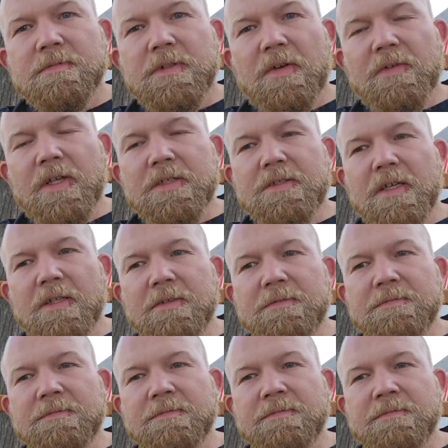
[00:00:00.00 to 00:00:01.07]
Have a nice day.
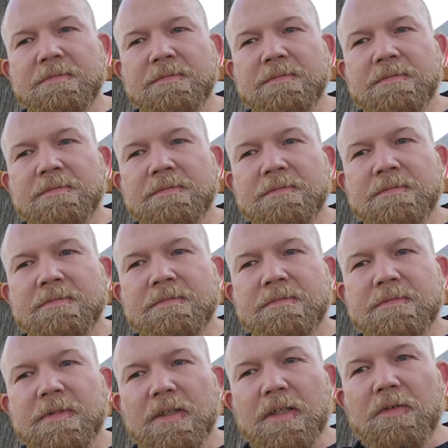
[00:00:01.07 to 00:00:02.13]

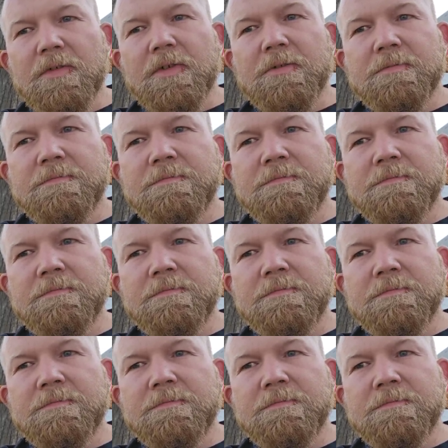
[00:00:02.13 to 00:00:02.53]
I love you.